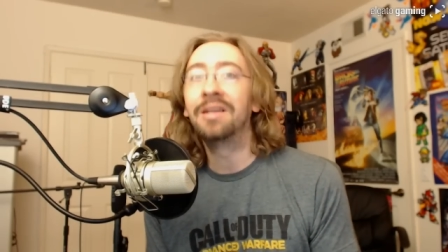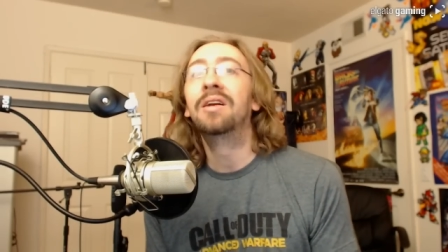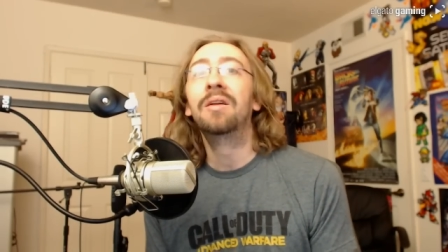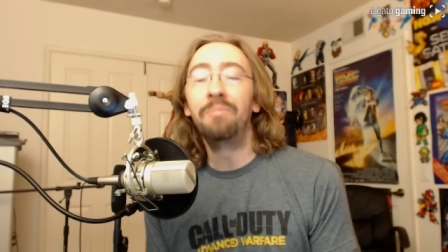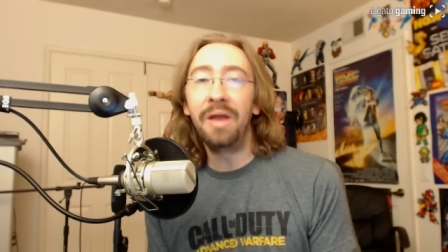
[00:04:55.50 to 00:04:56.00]

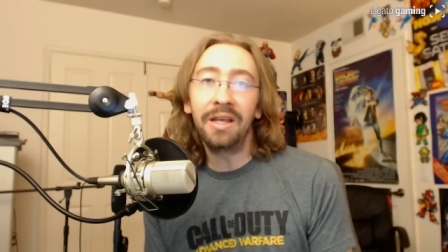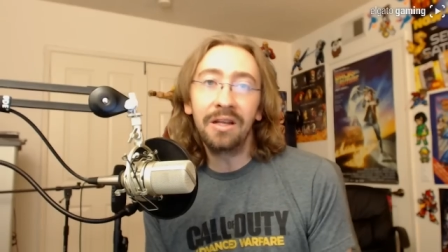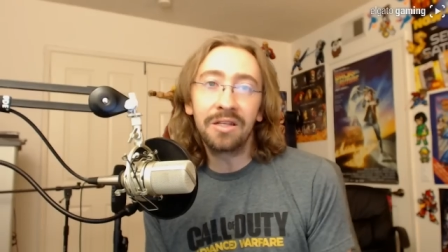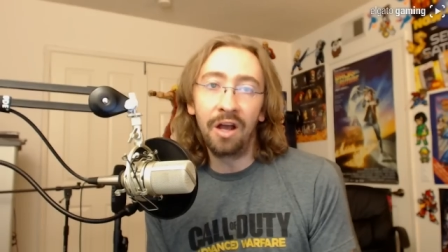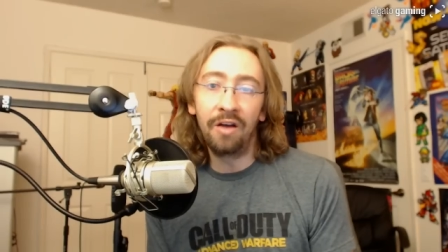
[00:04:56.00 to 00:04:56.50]
making
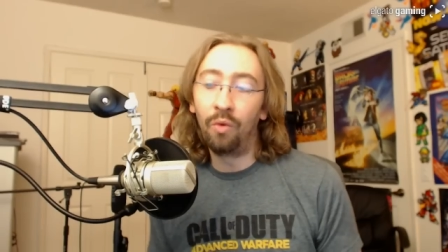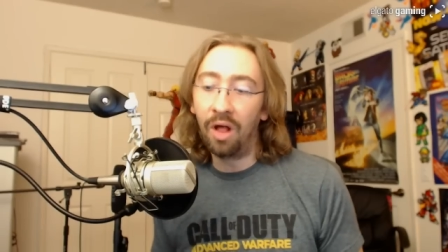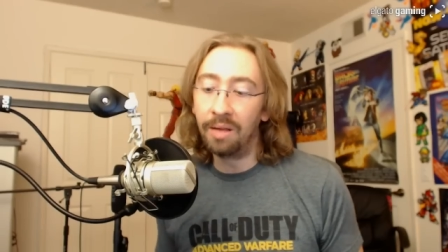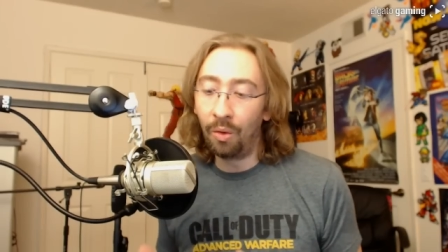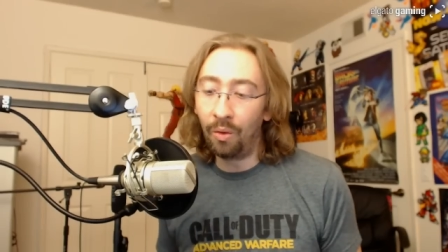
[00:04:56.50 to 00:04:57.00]
stuff while
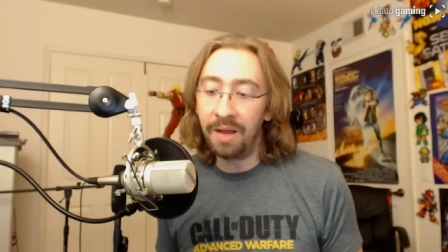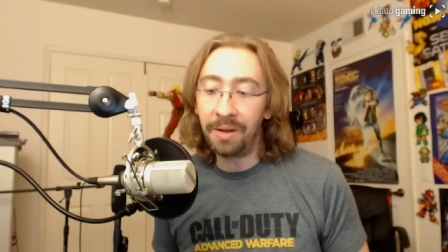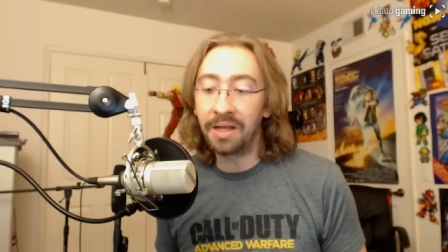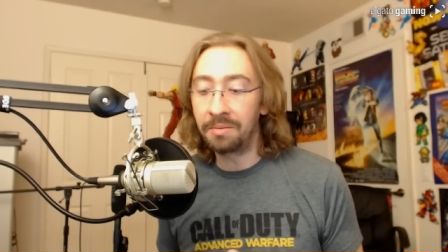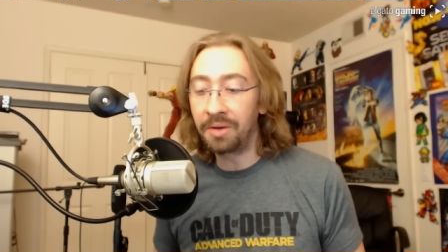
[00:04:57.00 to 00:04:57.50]
I'm away,
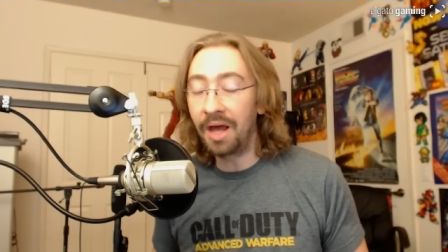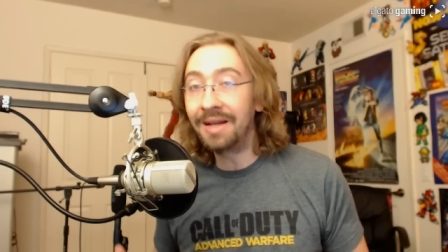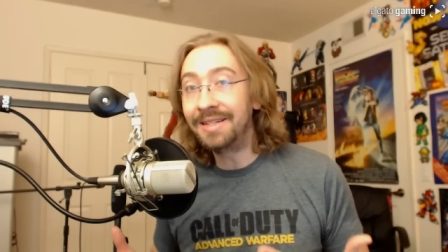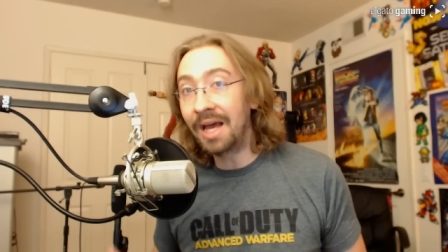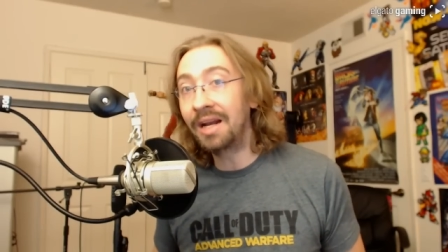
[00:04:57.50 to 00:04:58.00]
because I'm kind
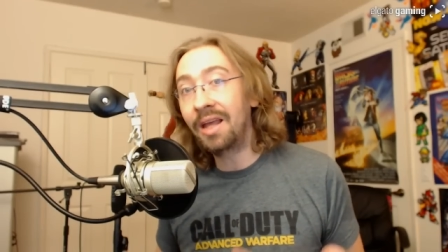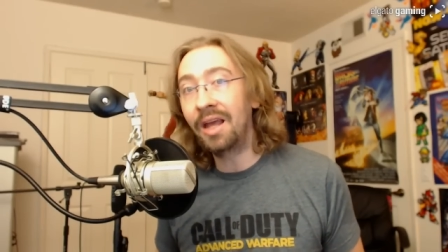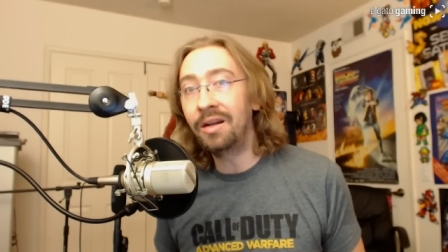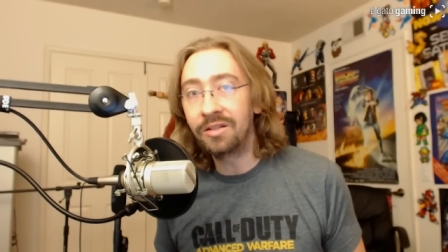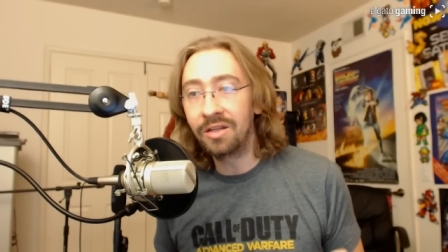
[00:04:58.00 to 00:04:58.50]
of
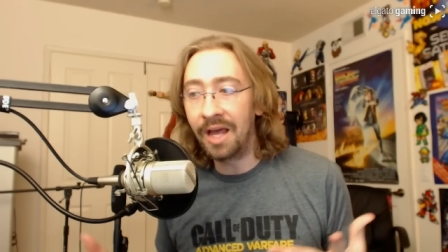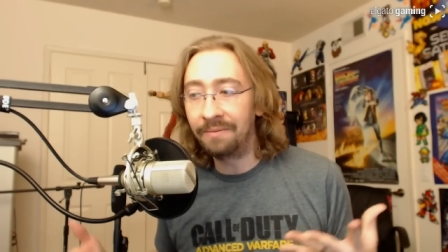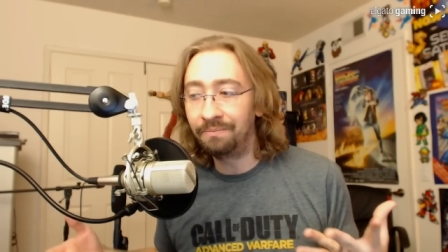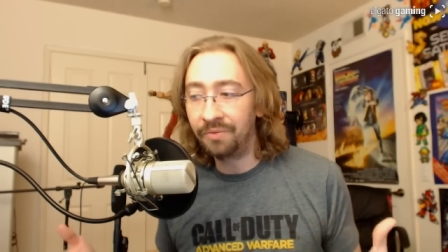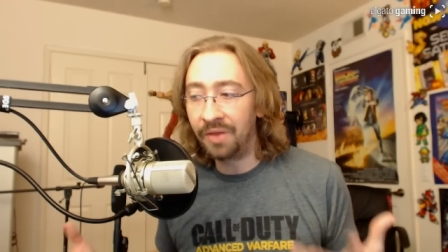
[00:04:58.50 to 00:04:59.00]
dedicated to that
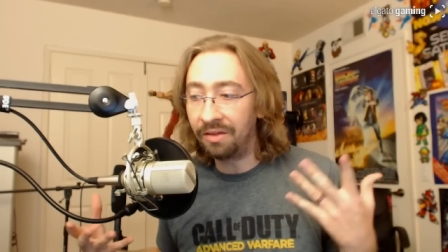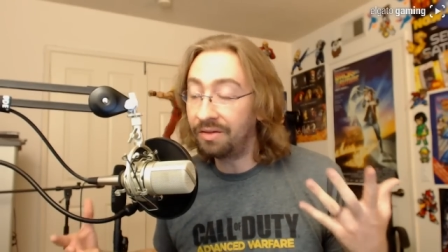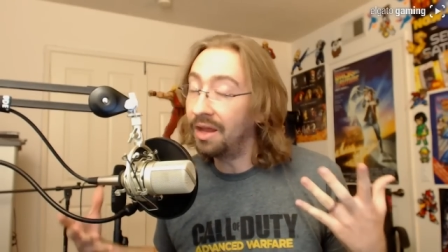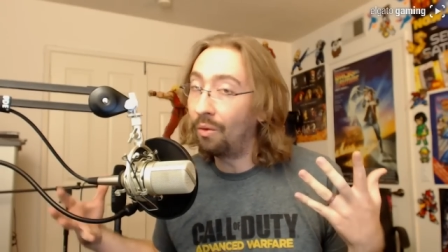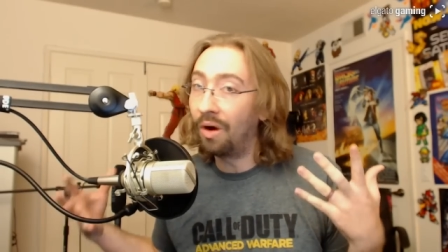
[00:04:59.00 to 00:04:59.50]

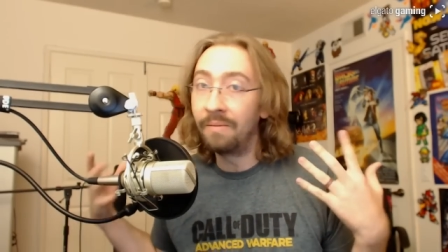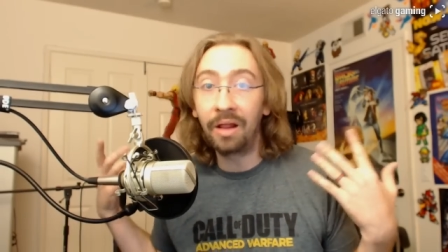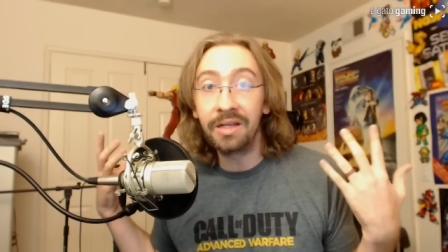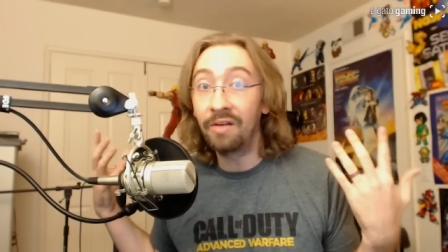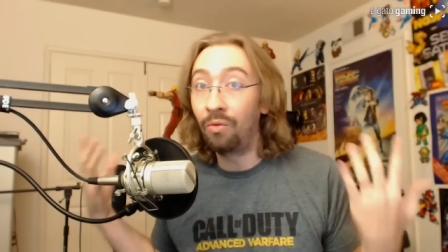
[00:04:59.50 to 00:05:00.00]
thing where I'm gonna at
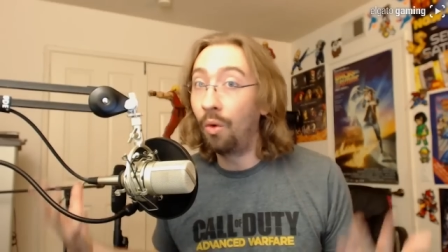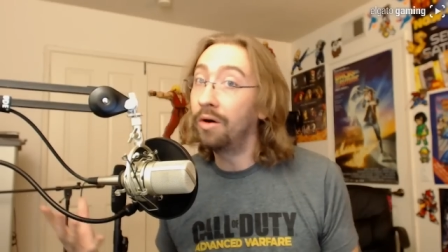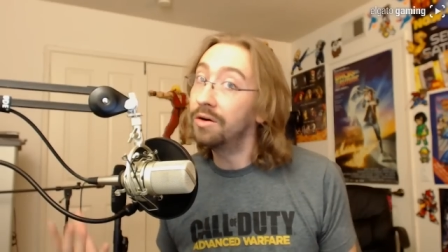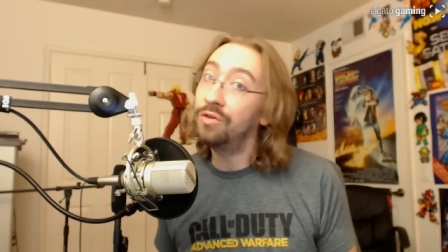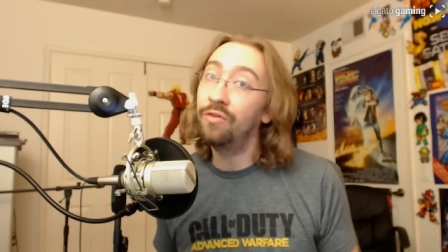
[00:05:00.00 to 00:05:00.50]
least have one
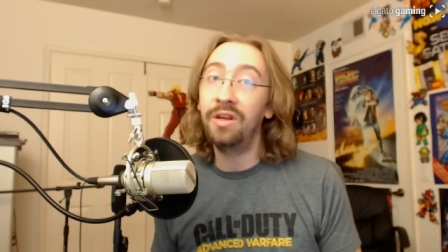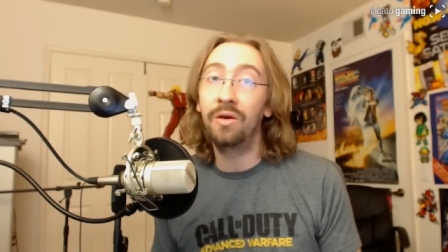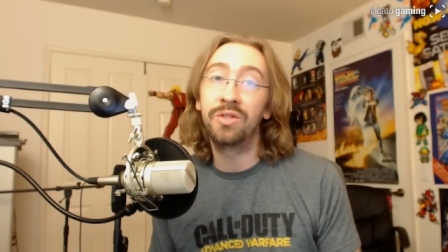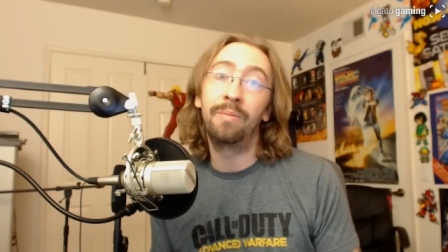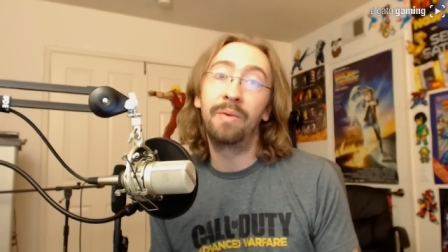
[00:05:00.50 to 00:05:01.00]
or two
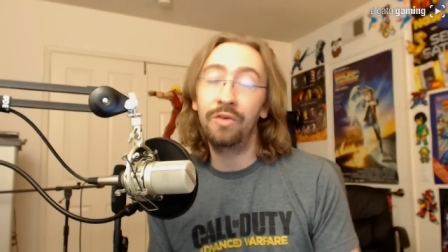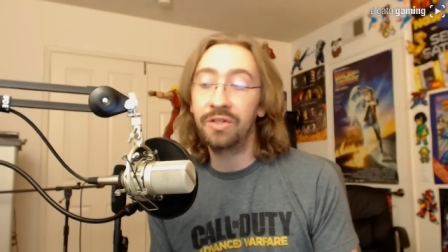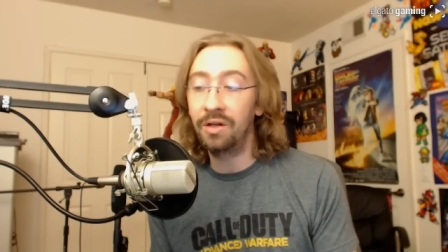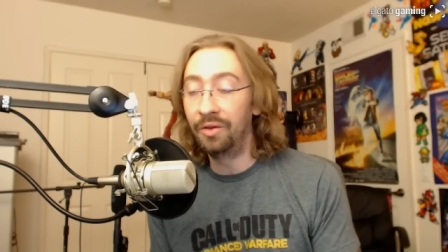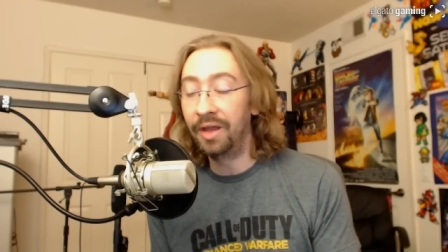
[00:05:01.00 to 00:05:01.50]
videos up every
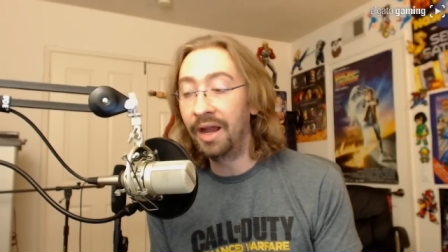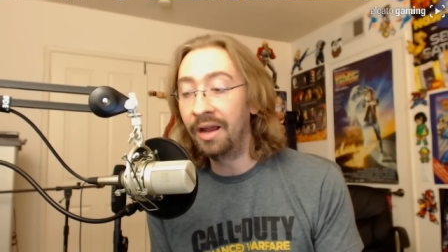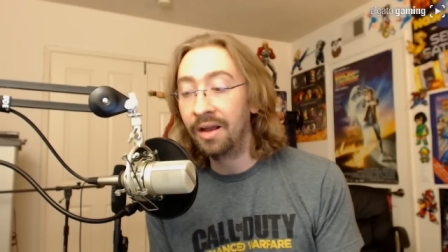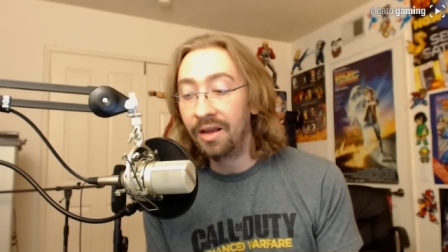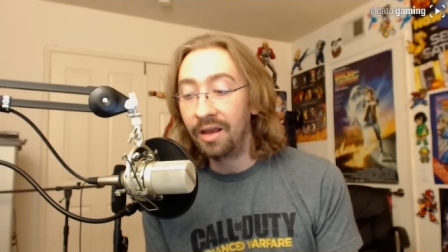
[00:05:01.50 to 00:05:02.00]
single day.
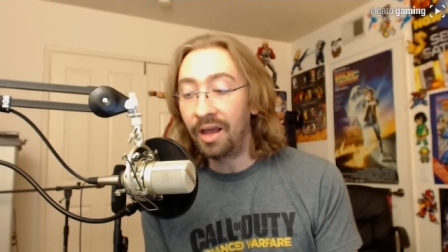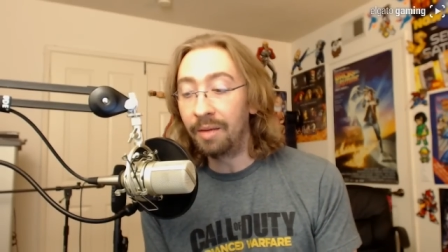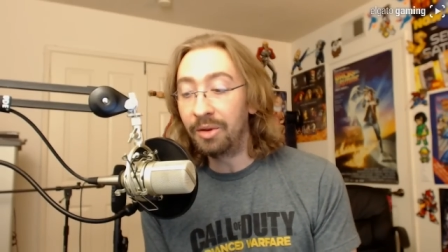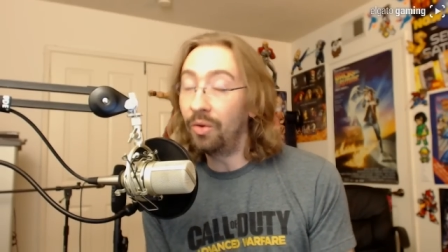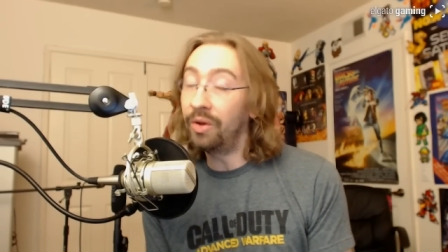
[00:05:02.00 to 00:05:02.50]
And I've
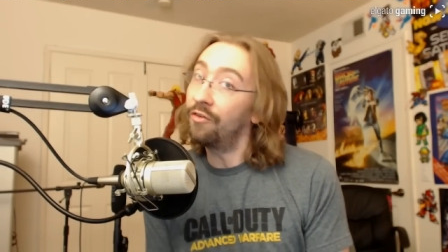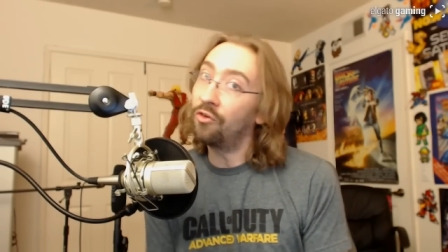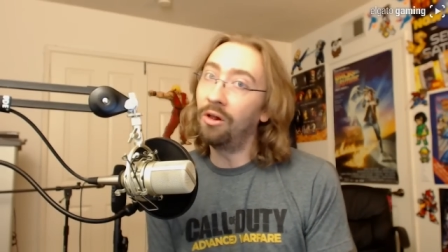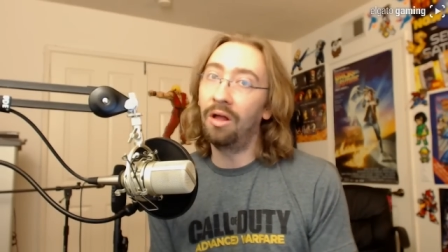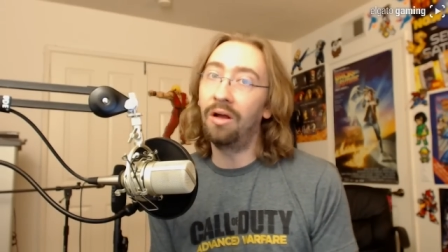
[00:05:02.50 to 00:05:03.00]
been doing it for
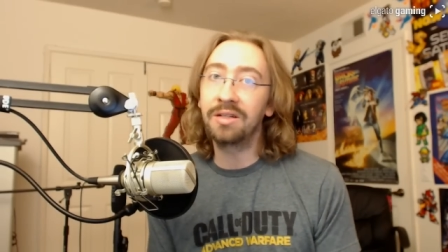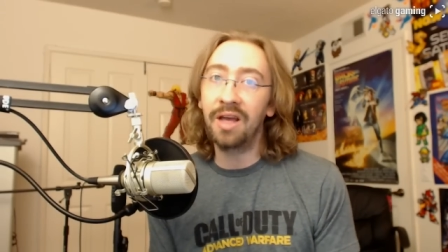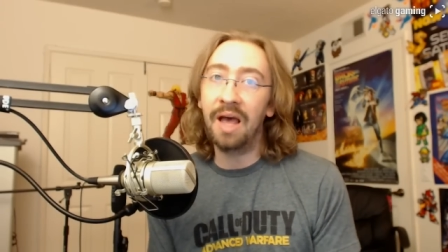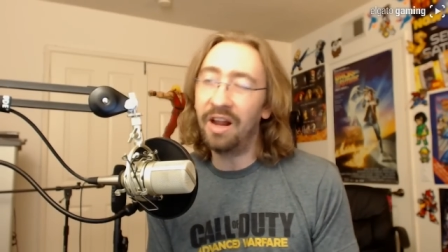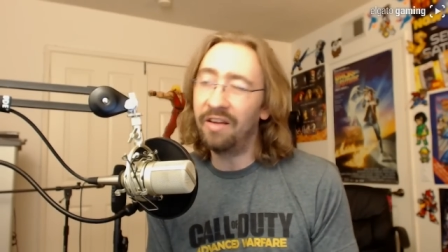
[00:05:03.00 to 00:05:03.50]
a long
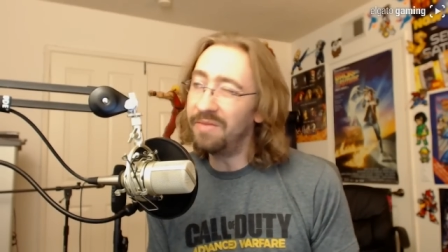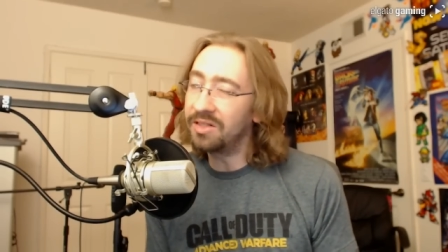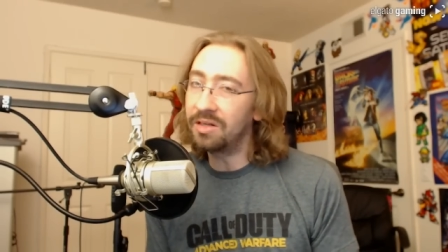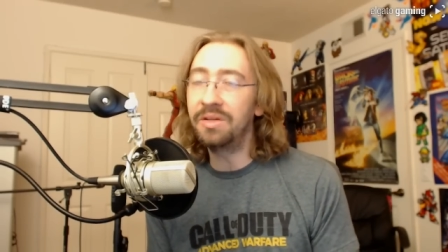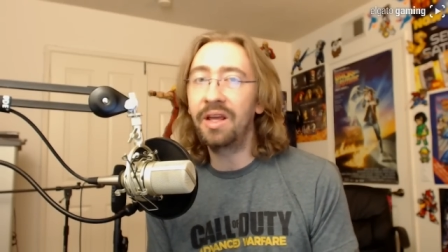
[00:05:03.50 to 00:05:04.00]
time, and I've missed
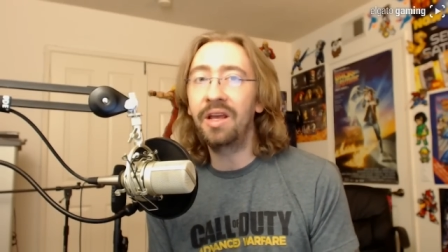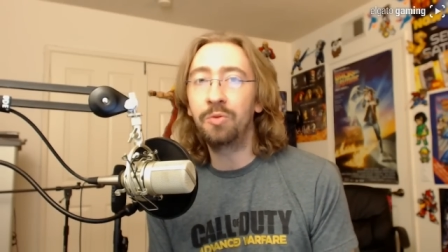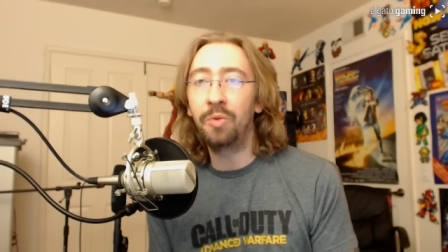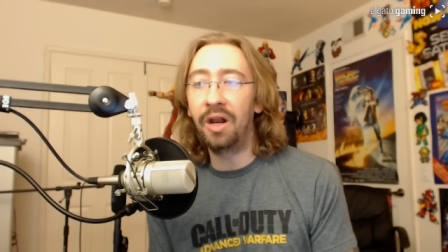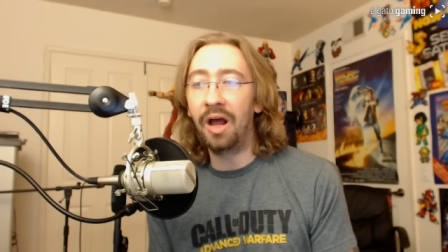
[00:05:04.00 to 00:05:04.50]
some days,
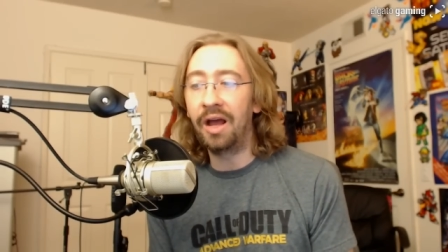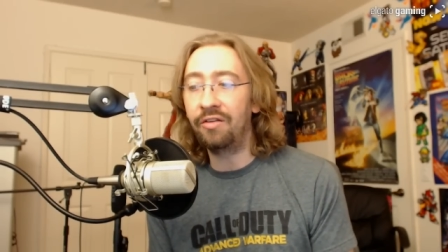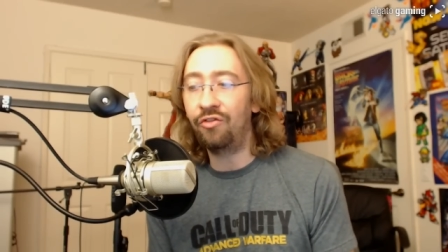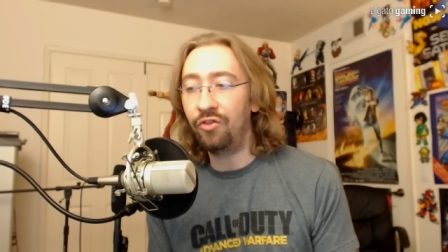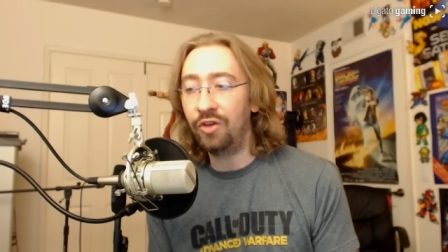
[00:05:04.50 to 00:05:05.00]
but I feel